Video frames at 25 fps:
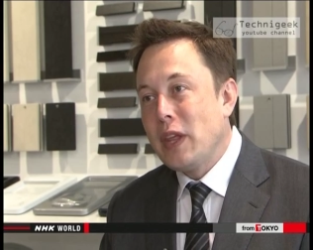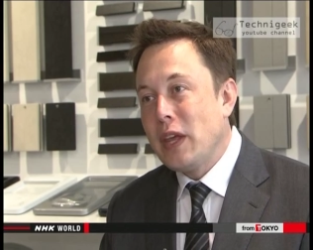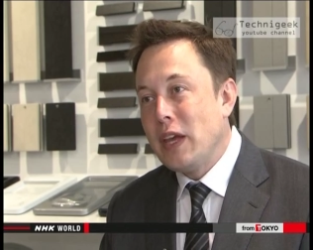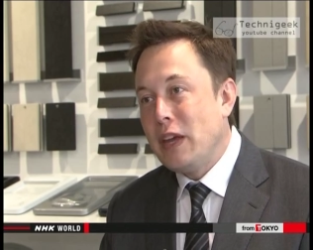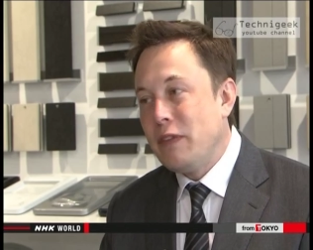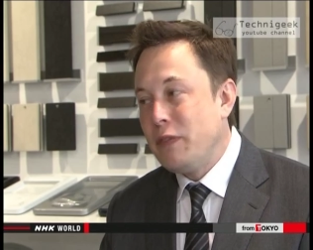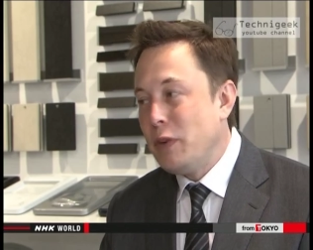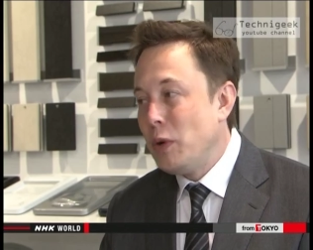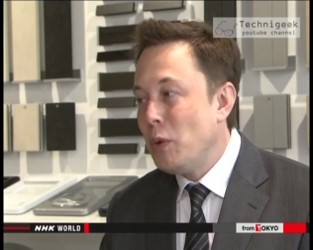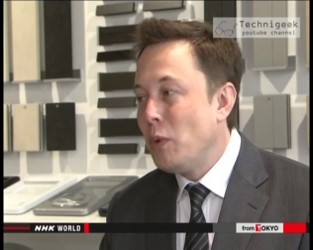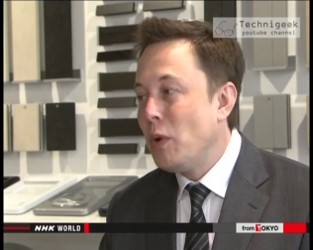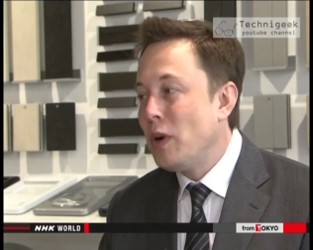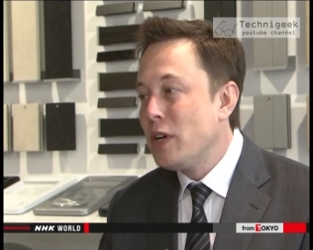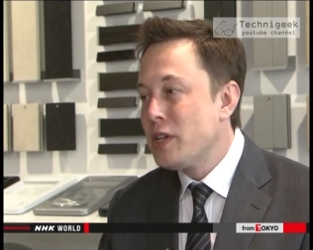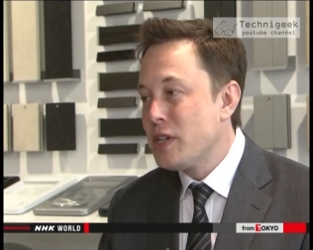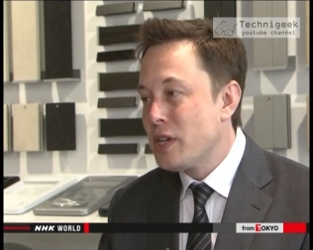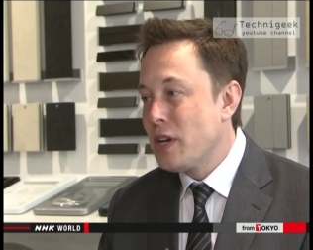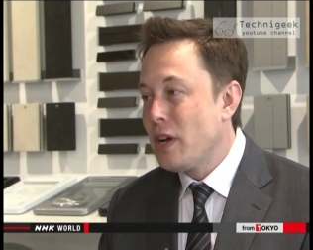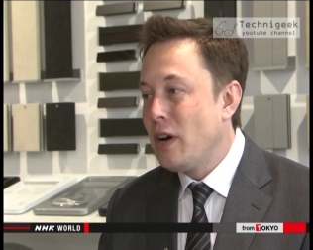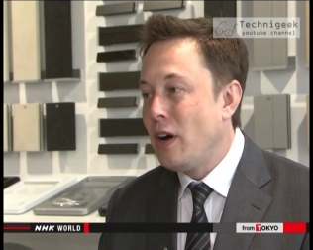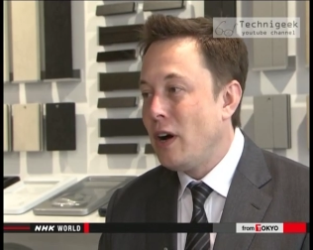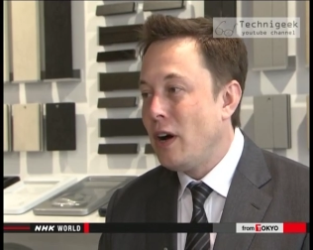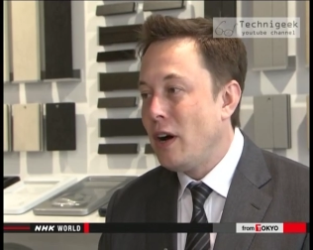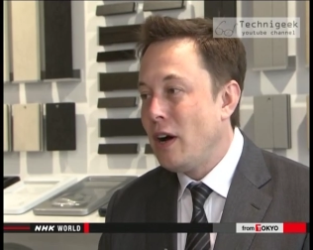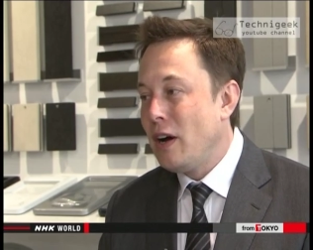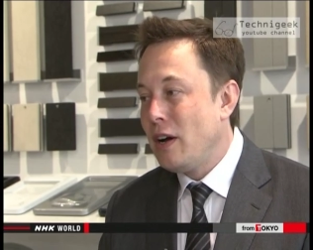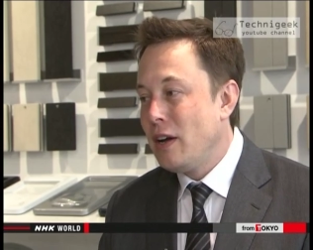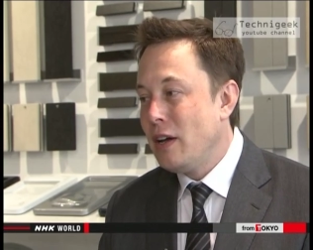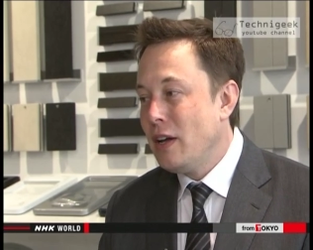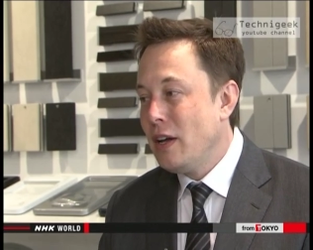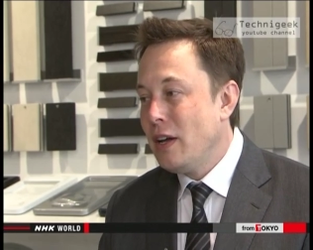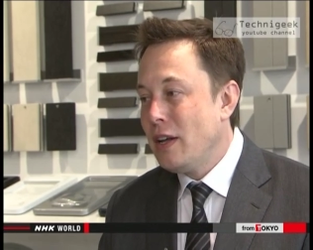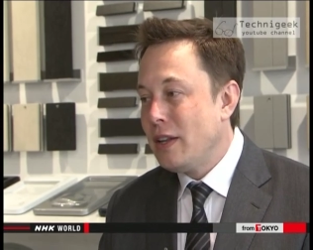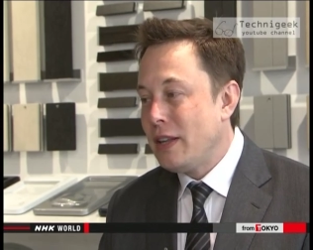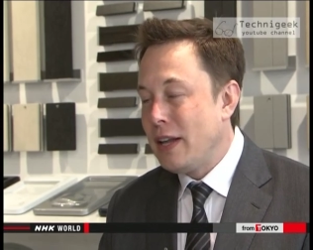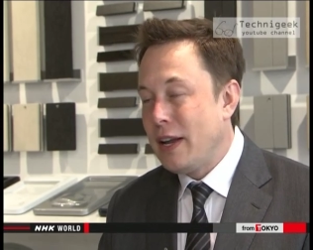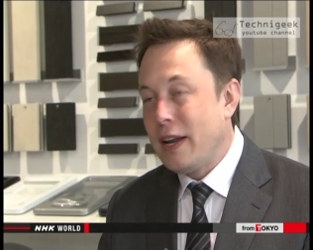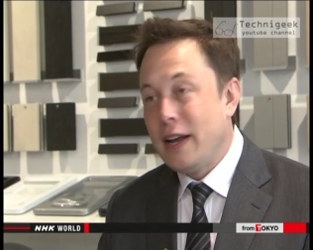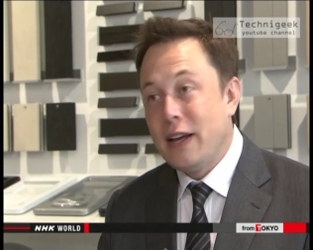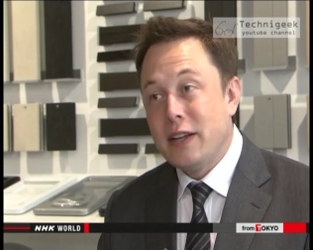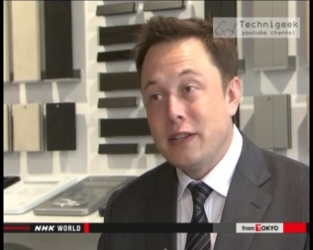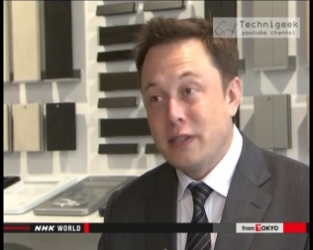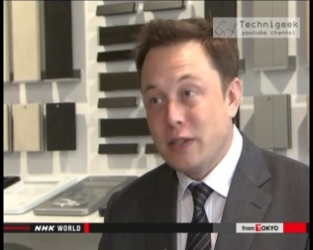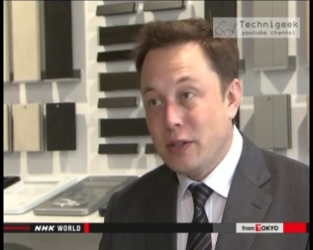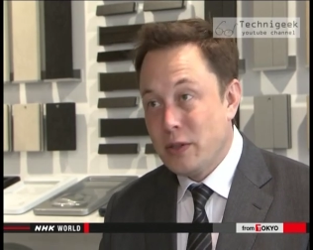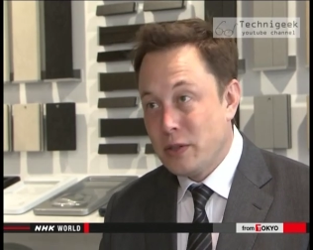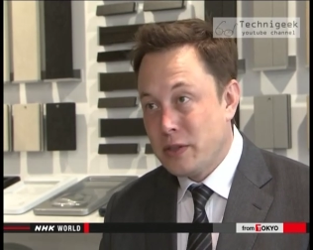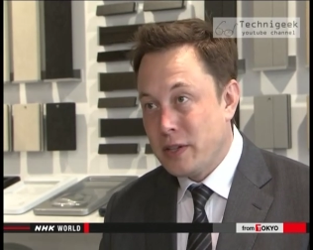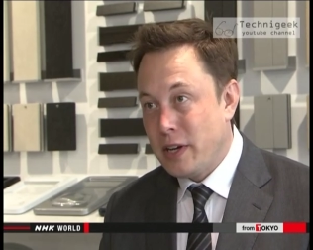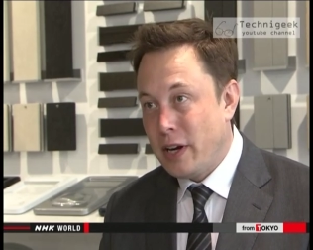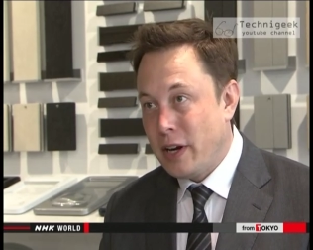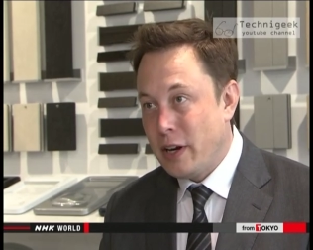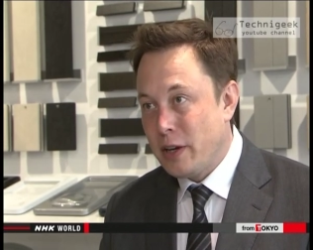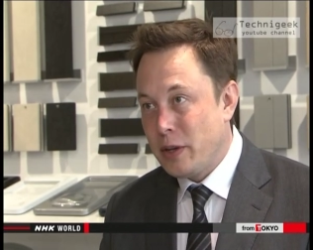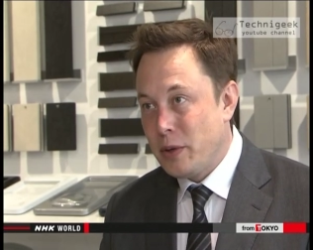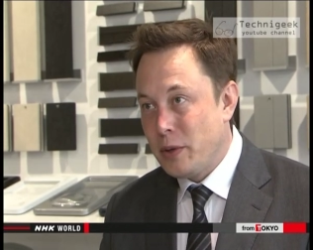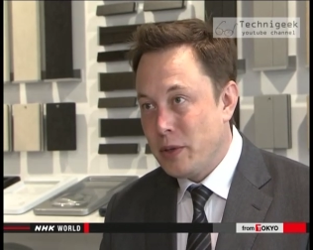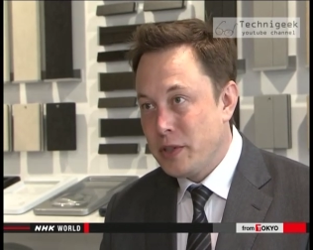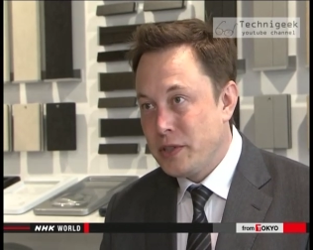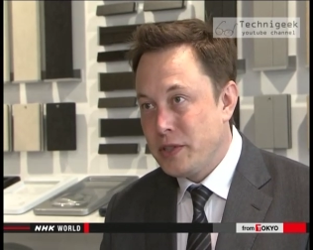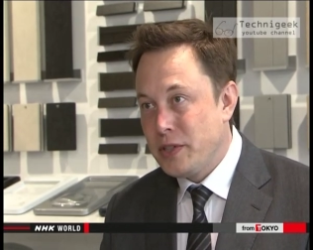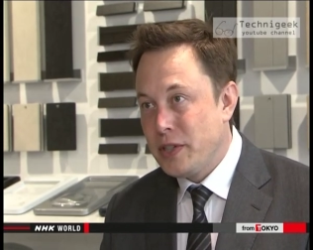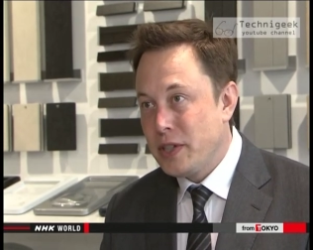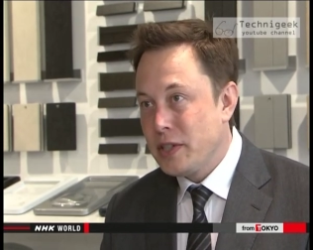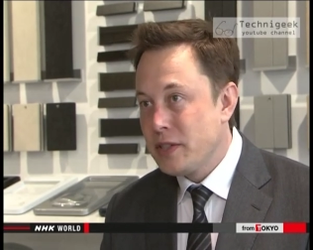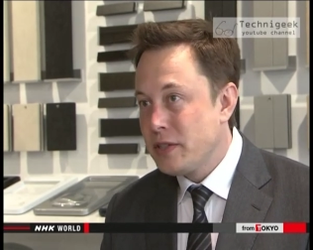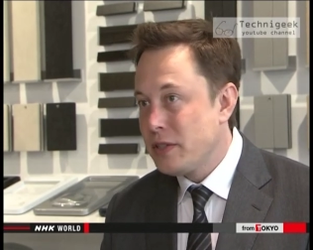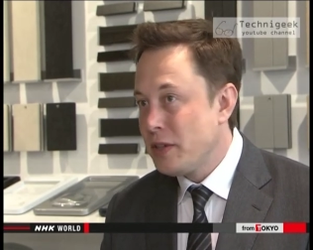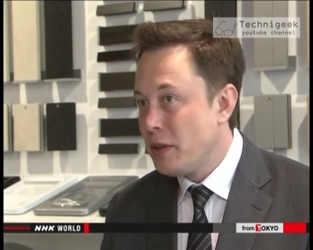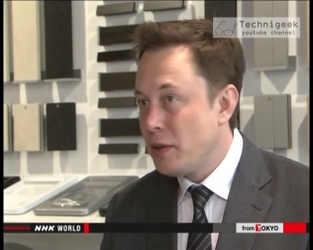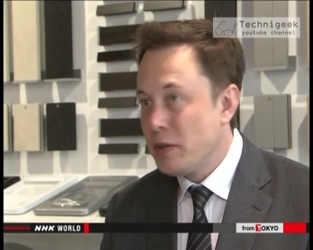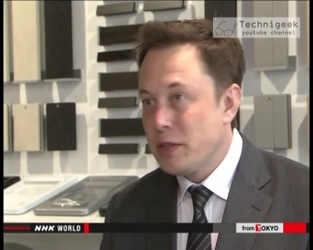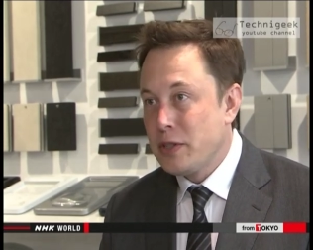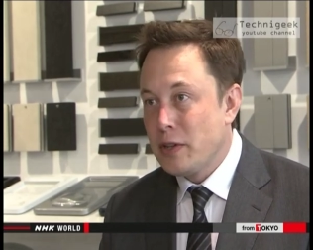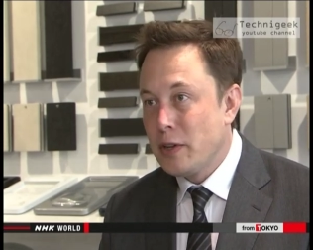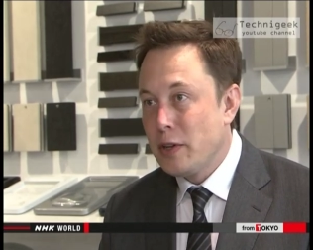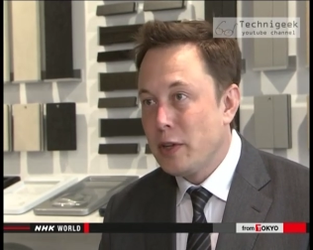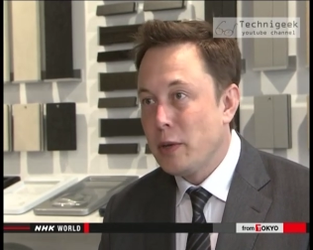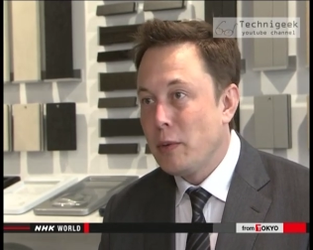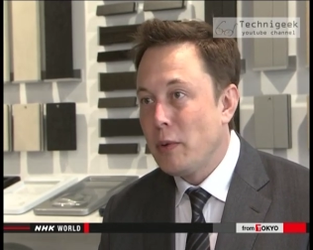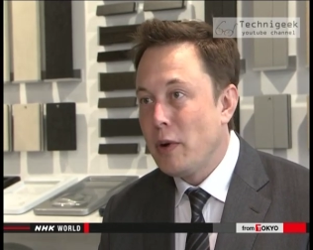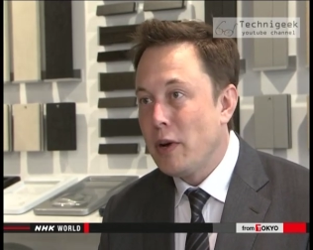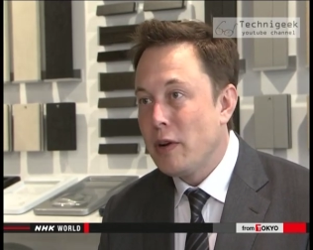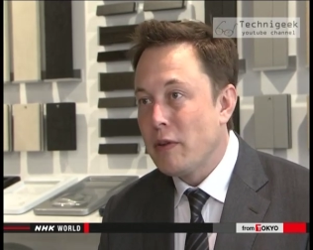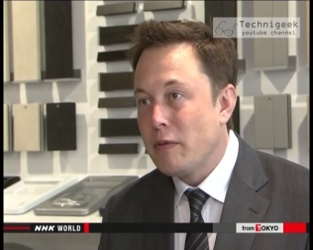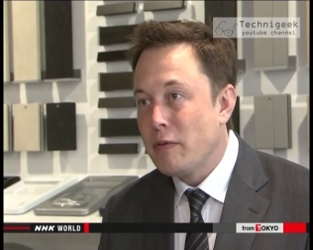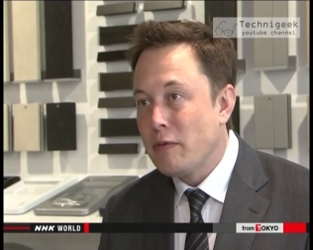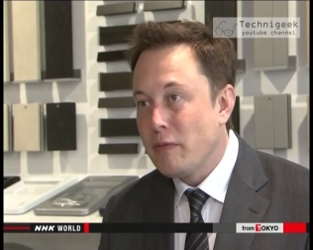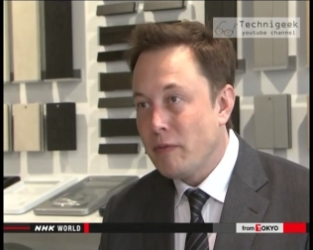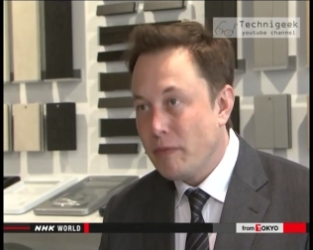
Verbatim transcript: if you want a car that has those characteristics, there is only one.